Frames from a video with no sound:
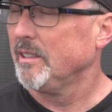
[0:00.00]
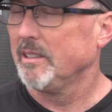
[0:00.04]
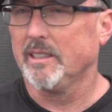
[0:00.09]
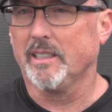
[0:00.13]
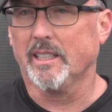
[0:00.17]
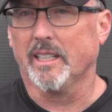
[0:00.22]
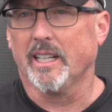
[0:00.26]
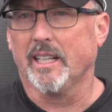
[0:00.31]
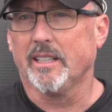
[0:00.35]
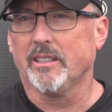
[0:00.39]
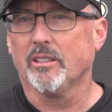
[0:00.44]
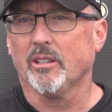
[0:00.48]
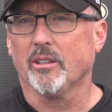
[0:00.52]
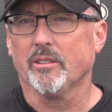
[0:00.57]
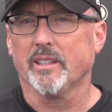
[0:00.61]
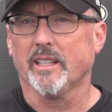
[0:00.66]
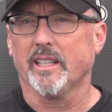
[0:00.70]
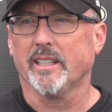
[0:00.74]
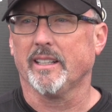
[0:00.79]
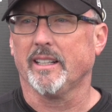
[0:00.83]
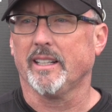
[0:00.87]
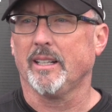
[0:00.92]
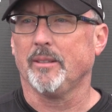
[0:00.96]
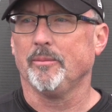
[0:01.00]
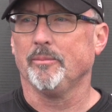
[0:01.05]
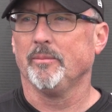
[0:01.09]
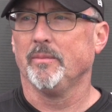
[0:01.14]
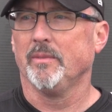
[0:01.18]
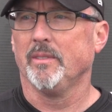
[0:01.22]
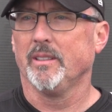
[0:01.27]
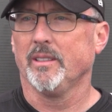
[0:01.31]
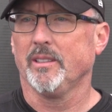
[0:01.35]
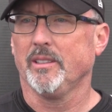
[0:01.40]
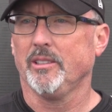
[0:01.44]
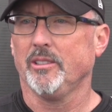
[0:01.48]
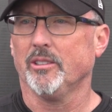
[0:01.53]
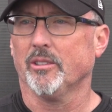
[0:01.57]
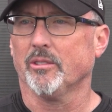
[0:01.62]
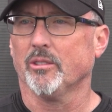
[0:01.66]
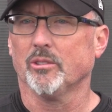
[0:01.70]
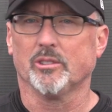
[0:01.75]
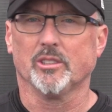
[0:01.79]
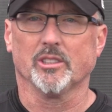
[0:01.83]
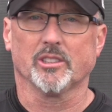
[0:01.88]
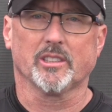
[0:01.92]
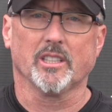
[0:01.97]
Yeah, I know that you know,
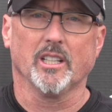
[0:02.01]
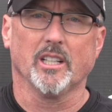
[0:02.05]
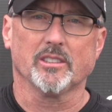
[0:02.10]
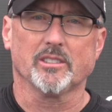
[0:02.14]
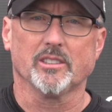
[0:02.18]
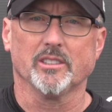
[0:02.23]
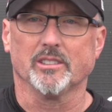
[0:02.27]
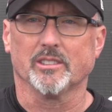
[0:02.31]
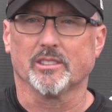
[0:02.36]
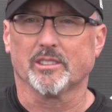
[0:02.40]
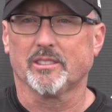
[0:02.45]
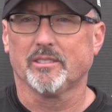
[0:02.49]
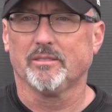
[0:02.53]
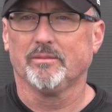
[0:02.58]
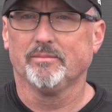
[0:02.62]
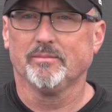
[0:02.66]
those discussions